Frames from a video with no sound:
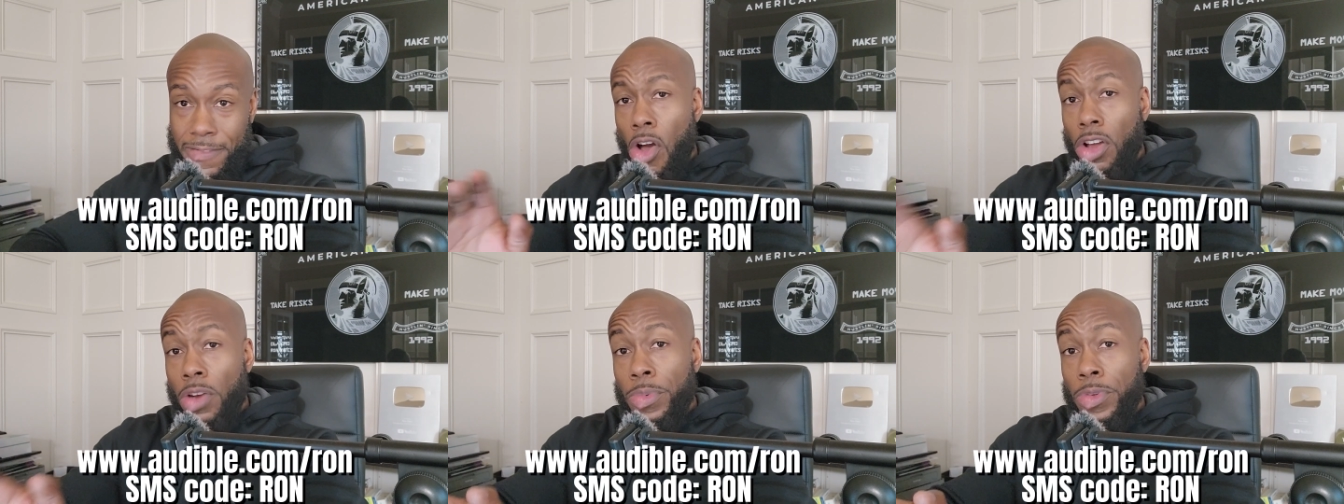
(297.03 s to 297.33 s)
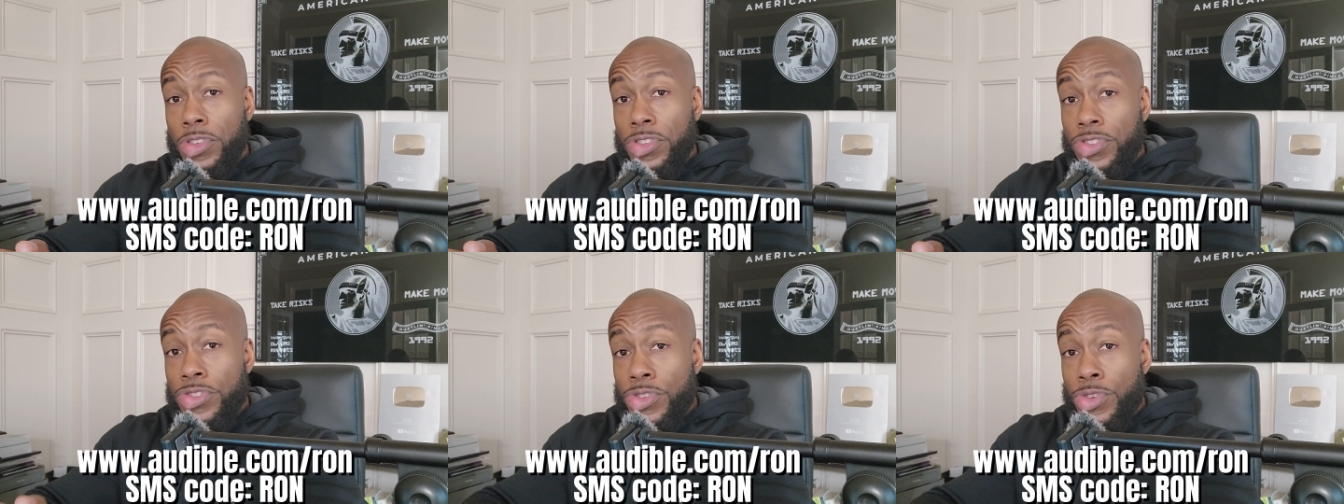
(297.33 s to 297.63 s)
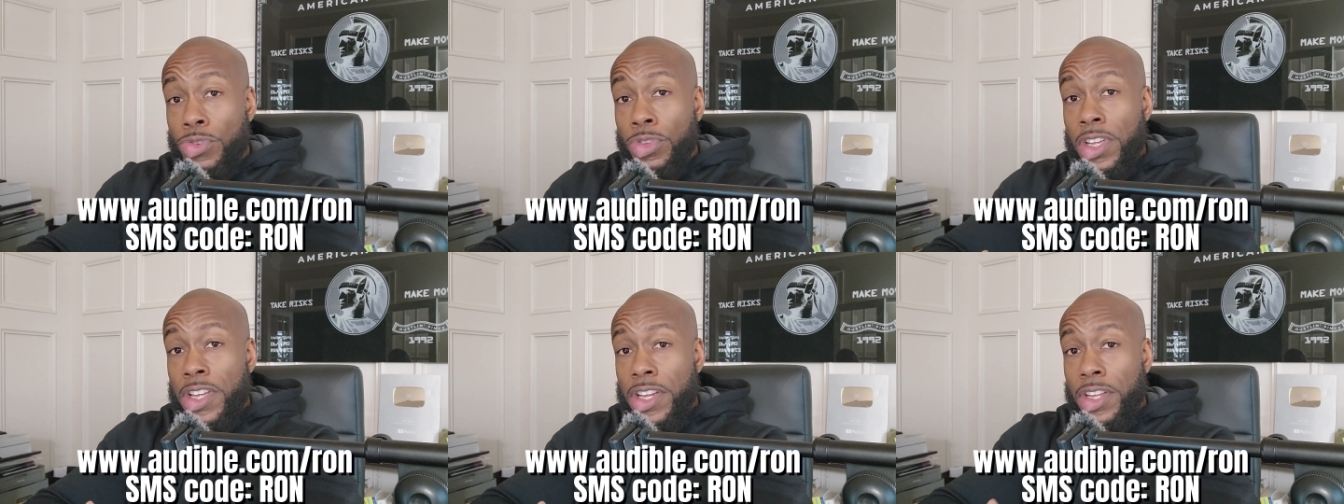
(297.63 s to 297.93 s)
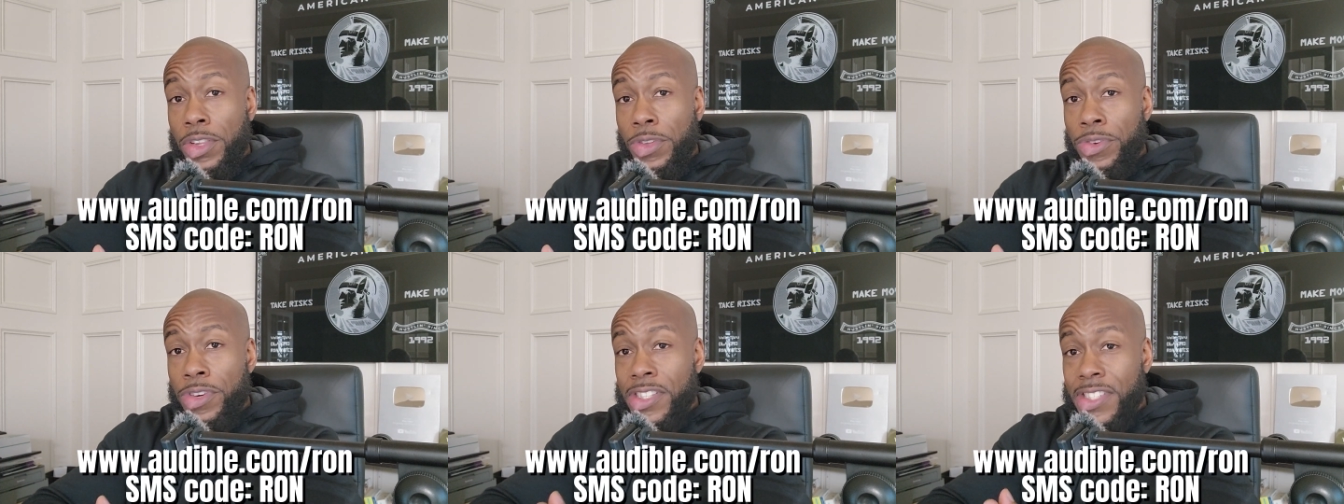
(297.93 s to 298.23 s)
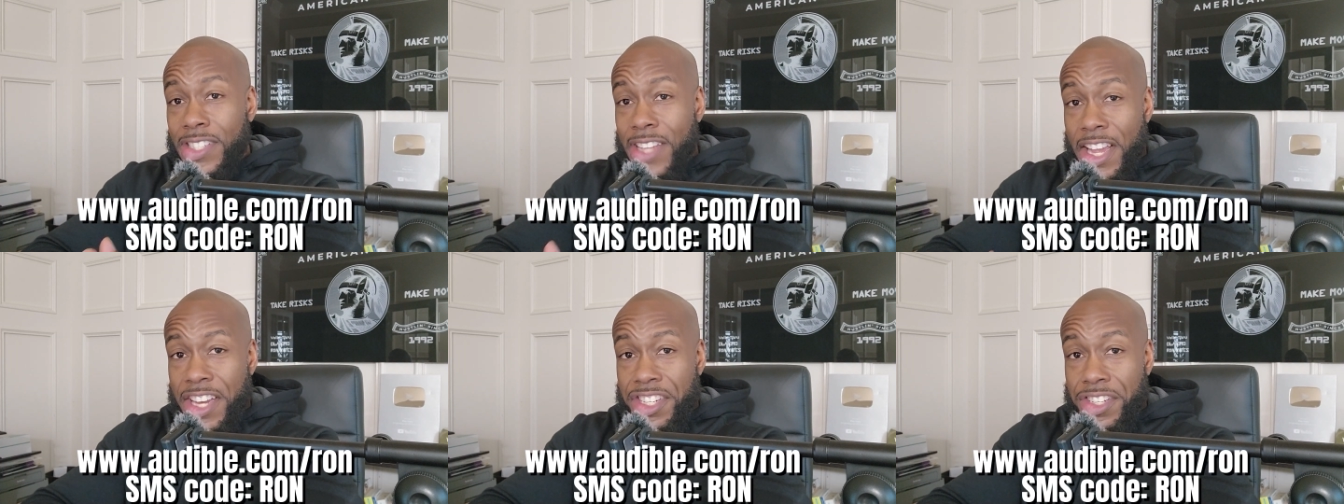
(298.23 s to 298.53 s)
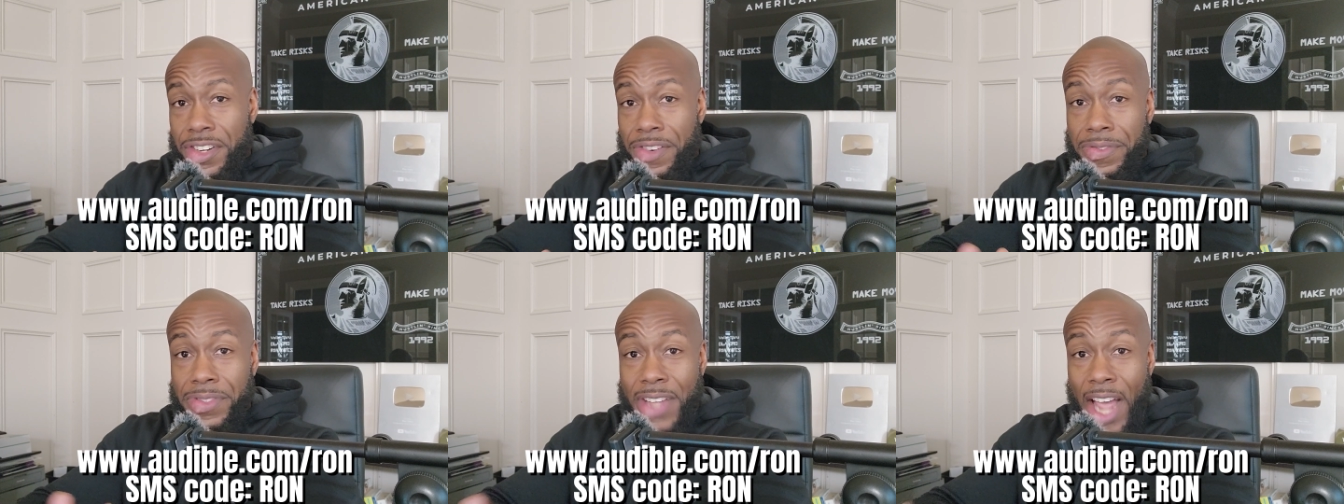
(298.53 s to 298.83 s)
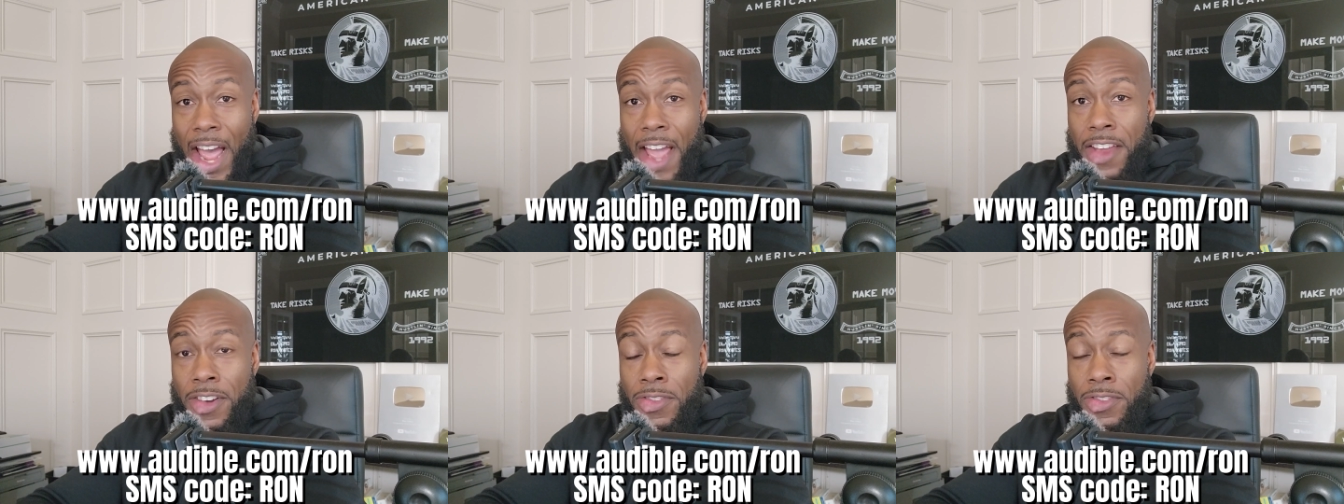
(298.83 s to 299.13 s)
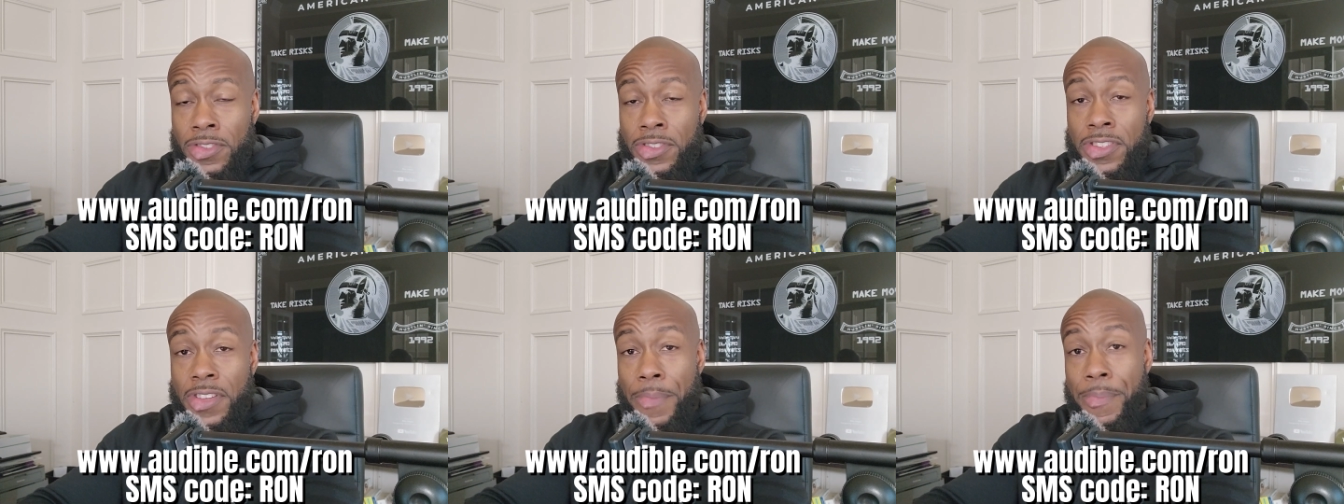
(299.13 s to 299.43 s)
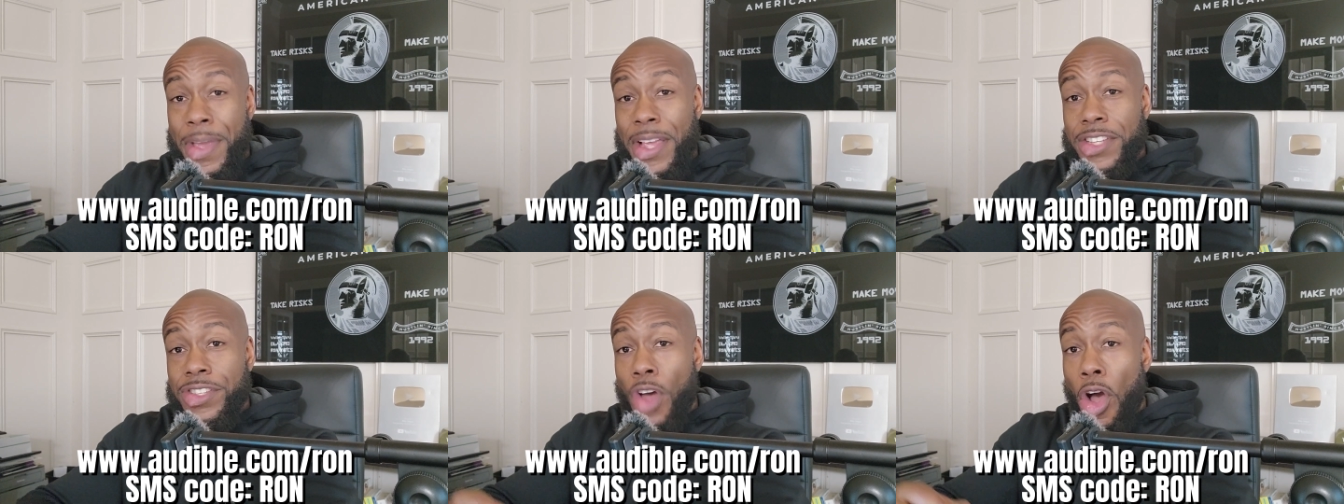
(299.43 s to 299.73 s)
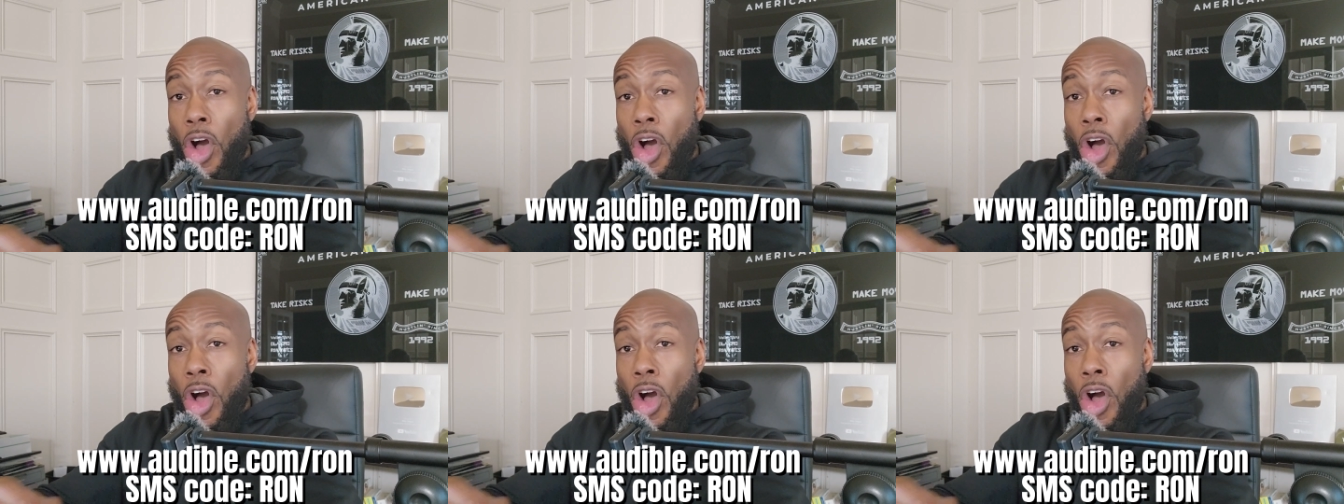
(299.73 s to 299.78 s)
Audible's newly included section of titles makes